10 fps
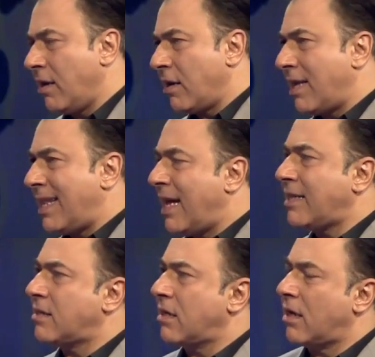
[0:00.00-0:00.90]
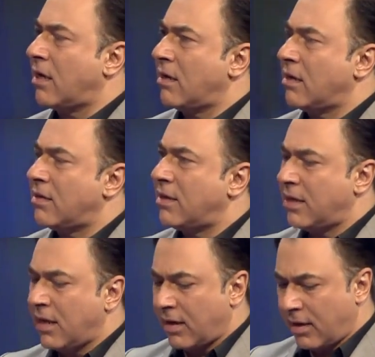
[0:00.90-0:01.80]
let
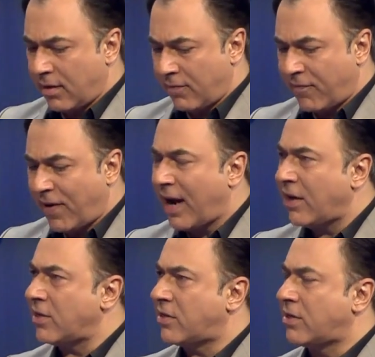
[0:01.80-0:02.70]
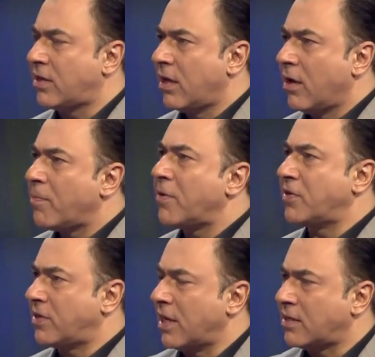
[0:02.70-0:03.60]
the violence
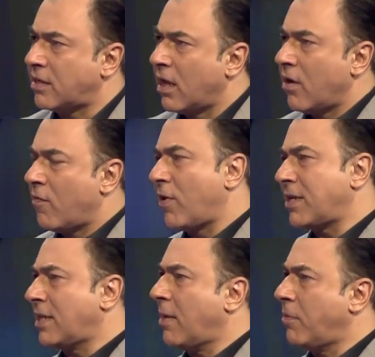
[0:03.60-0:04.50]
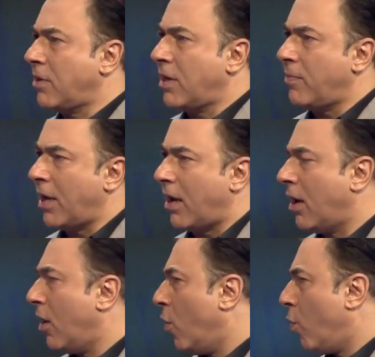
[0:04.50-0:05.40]
persist. For example, Libya.
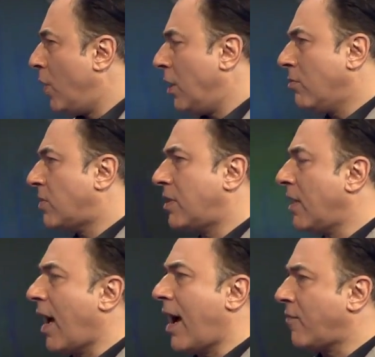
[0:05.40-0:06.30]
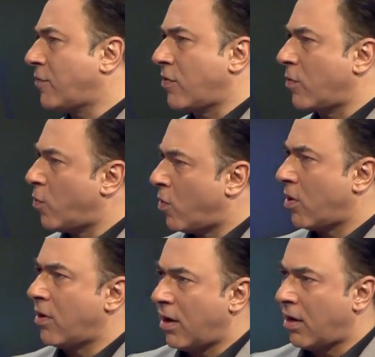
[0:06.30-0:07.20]
We don't see after the
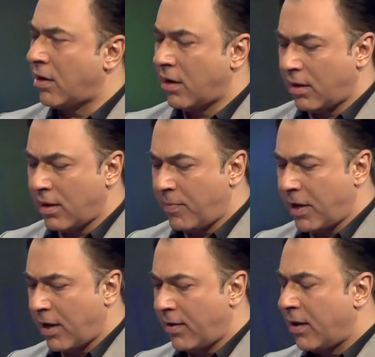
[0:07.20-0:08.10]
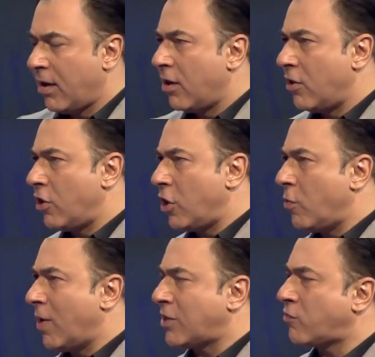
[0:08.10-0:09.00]
war on Libya the
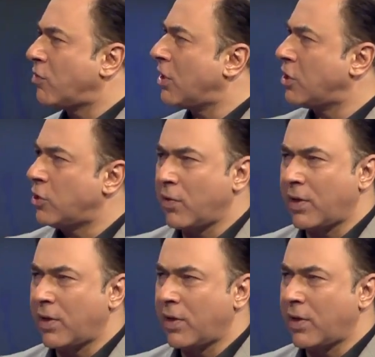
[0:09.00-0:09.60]
U.S. really doing